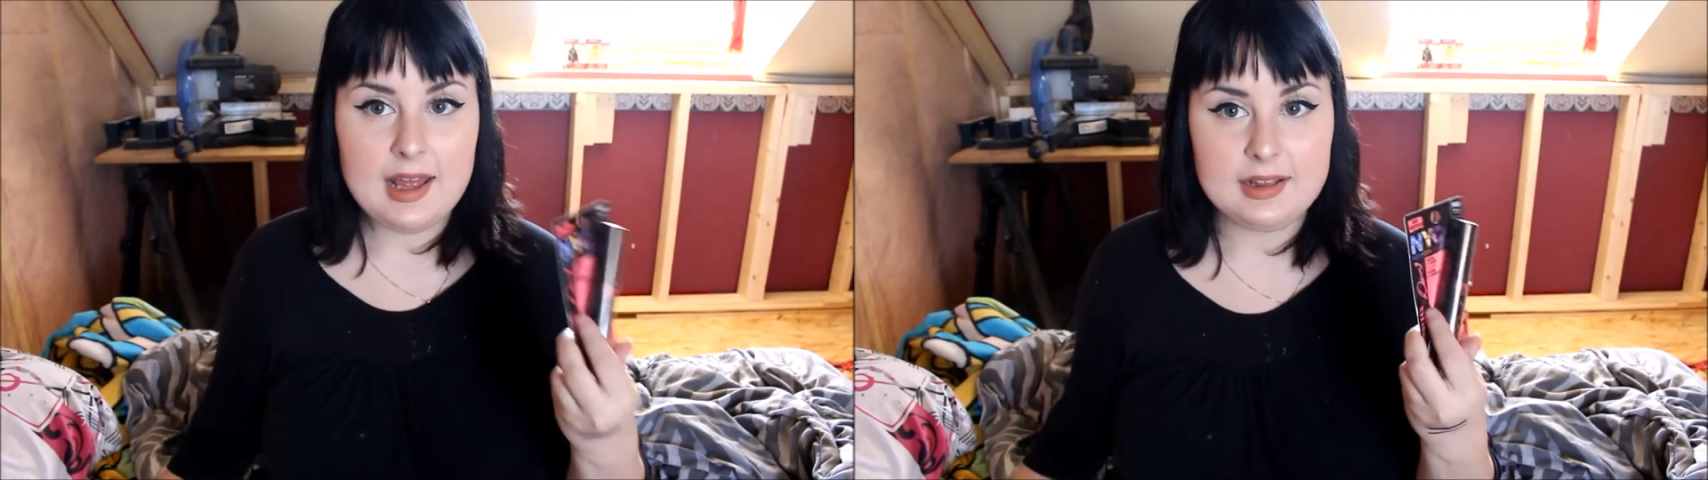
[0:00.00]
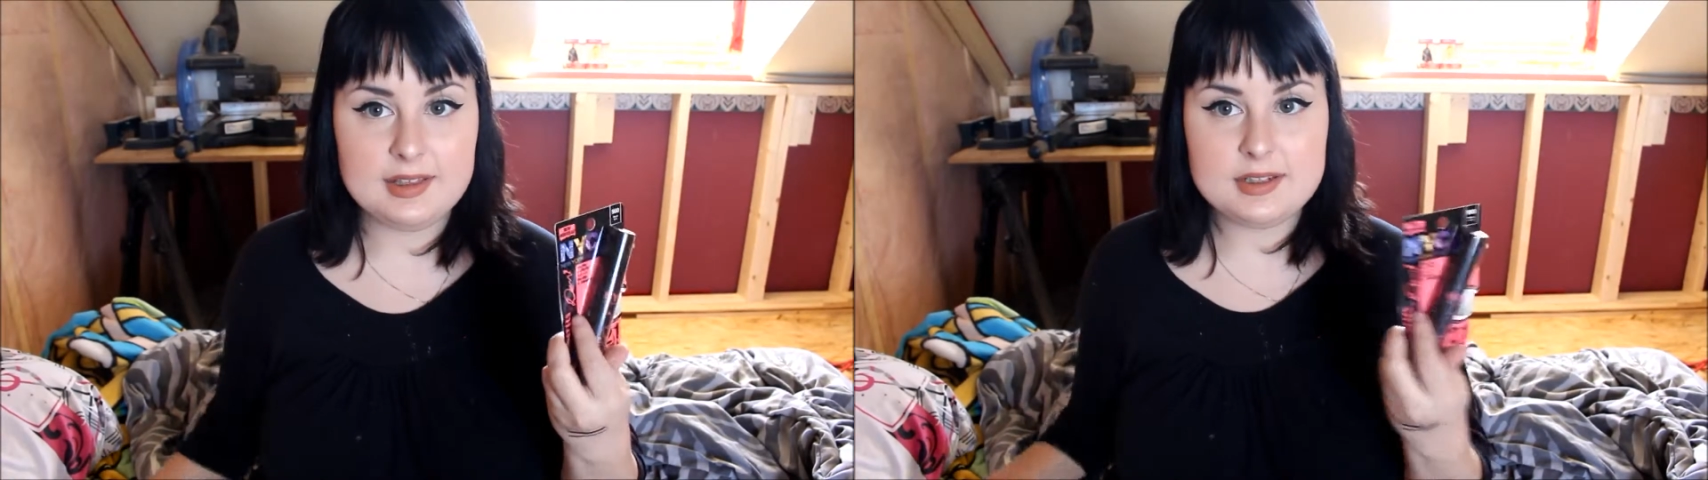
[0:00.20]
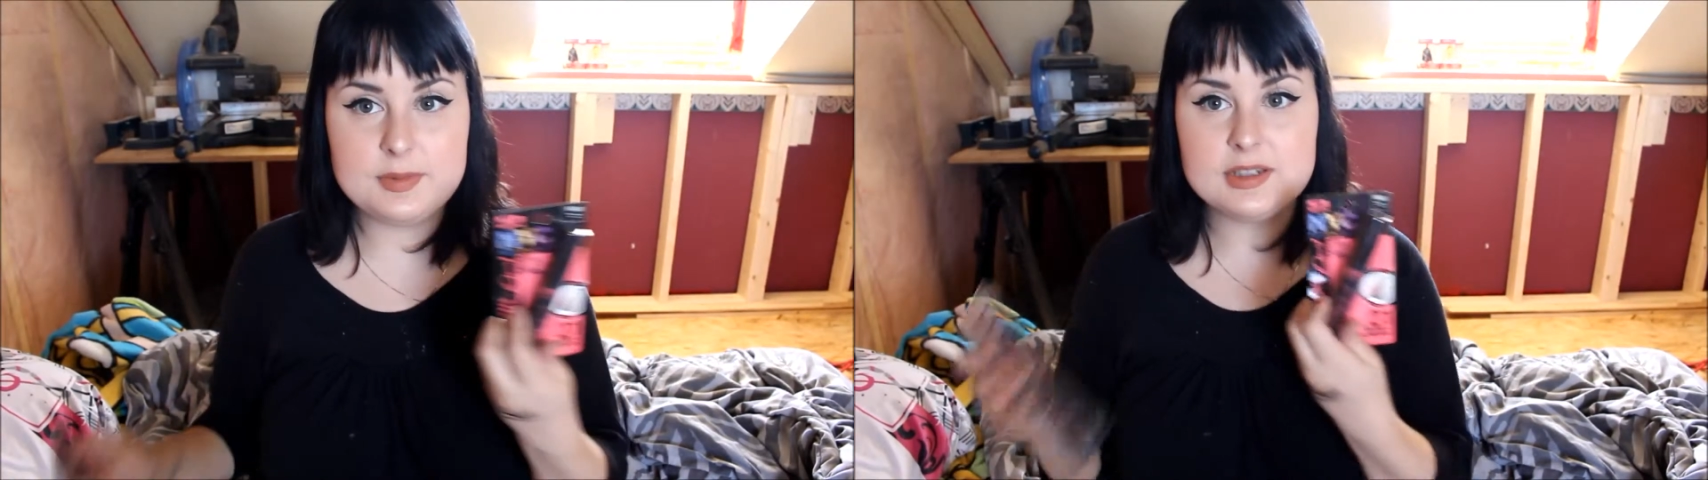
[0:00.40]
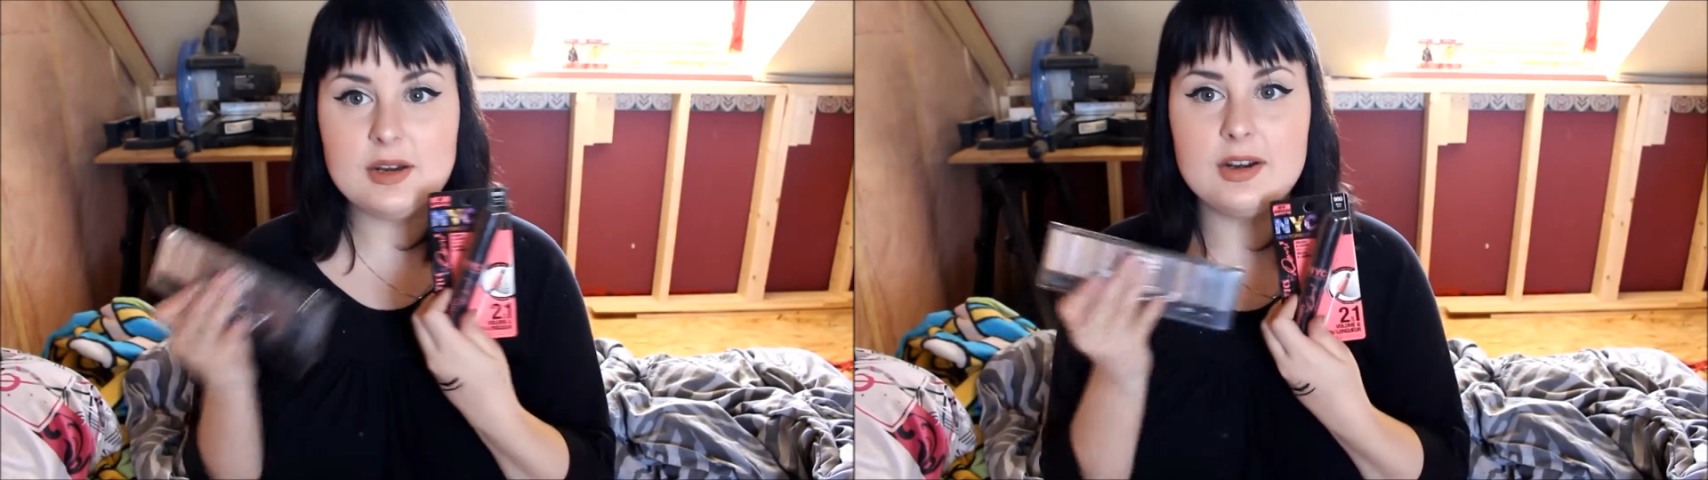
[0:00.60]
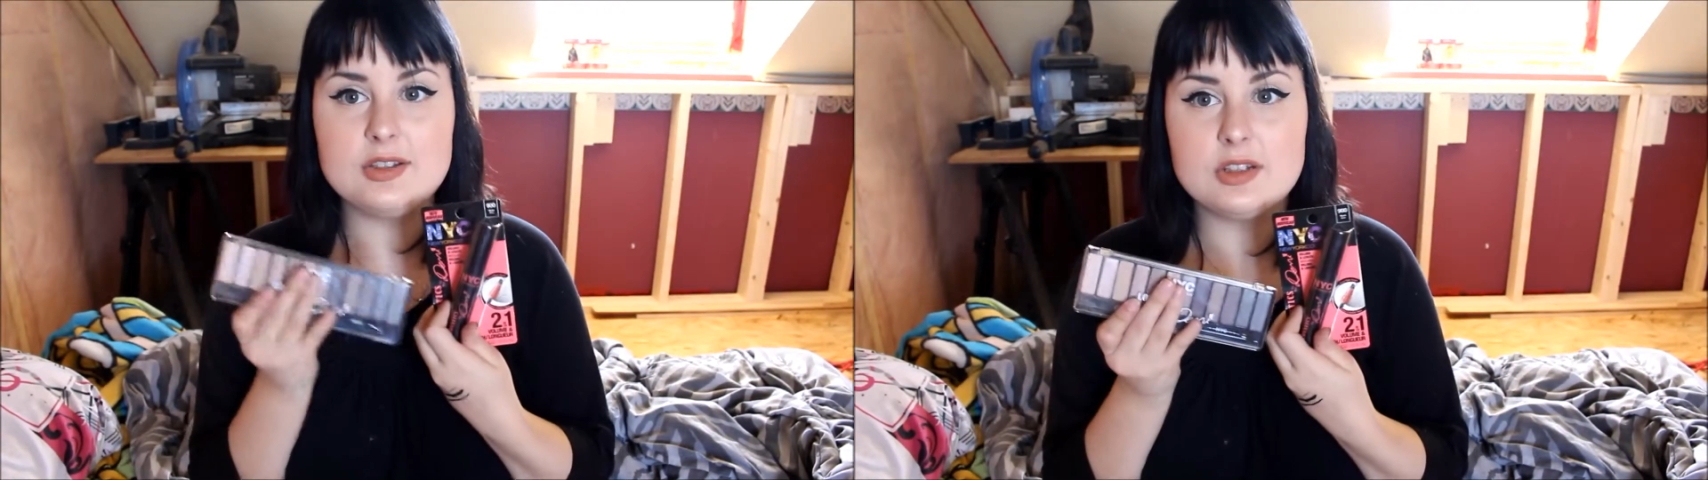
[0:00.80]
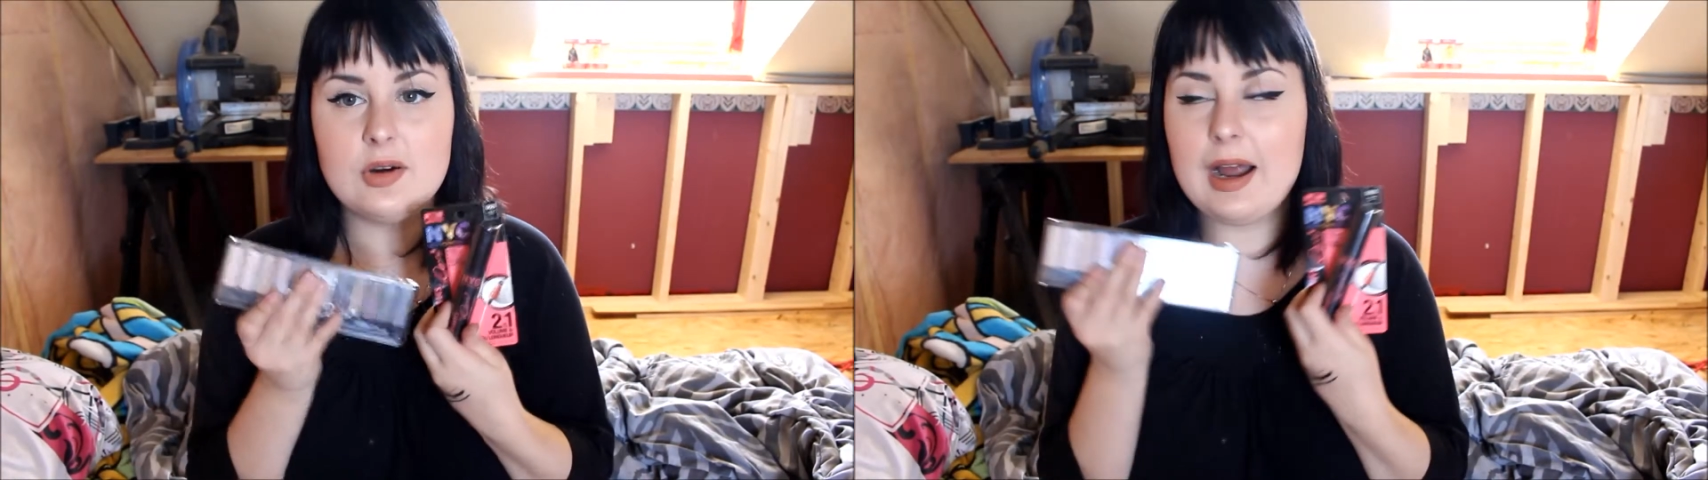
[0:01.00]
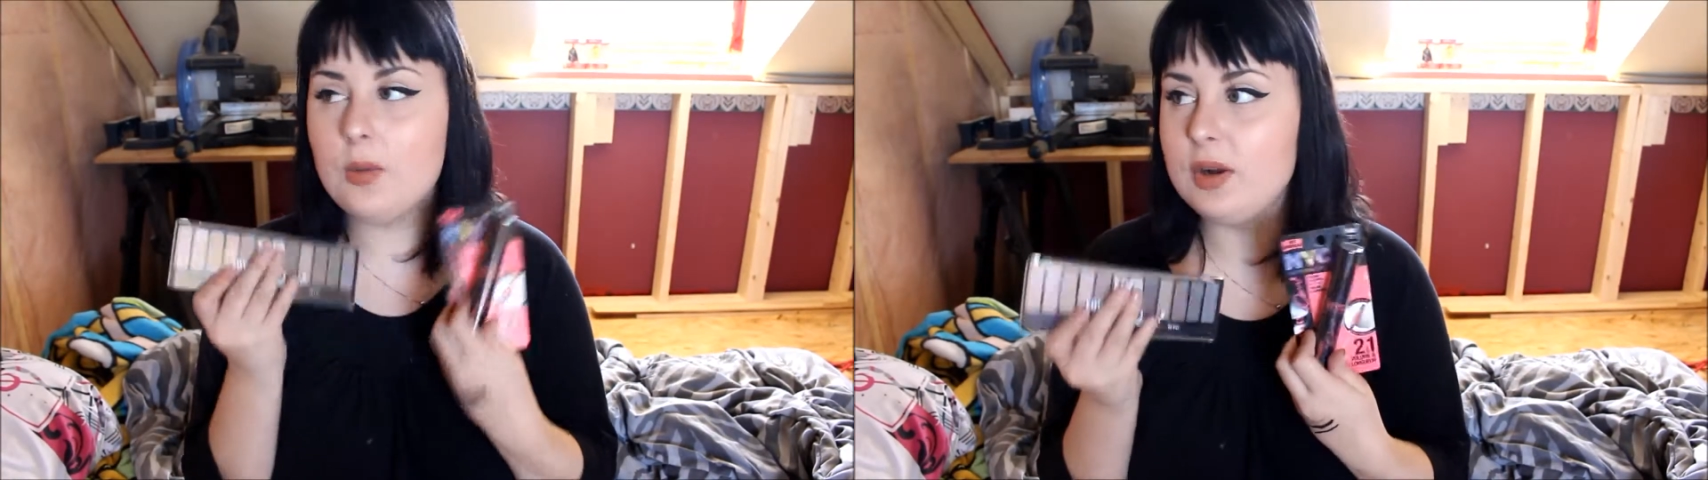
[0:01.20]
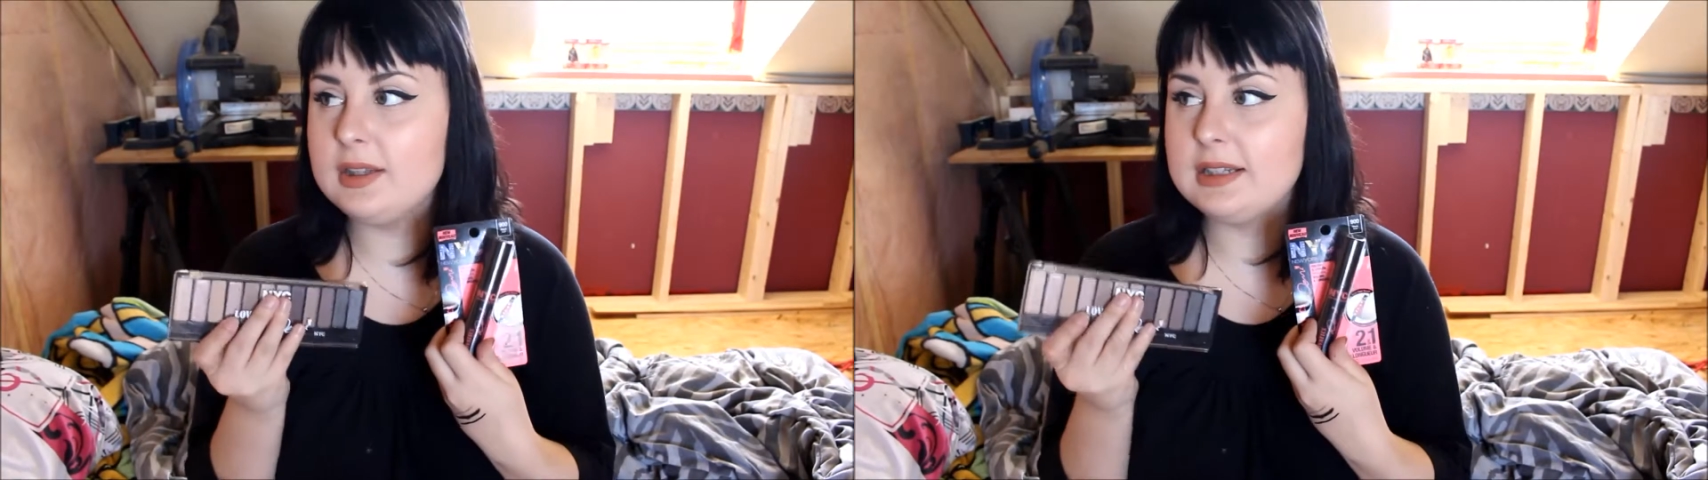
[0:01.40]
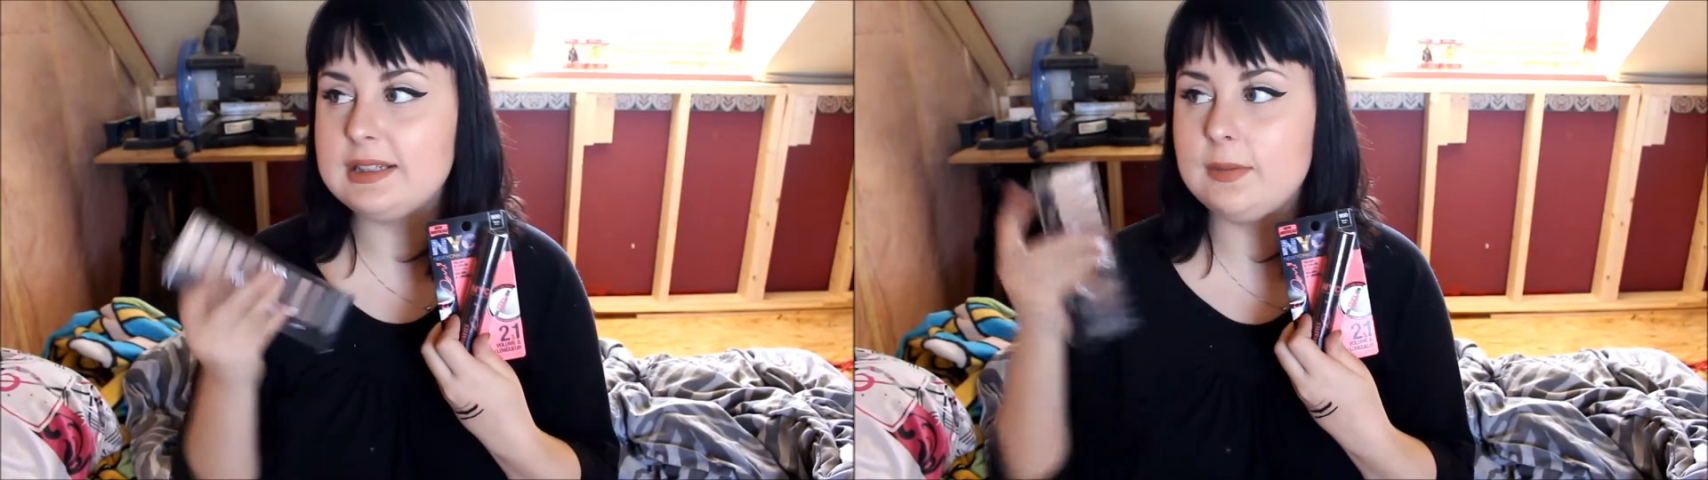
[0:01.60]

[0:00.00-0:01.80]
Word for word: this mascara so I want this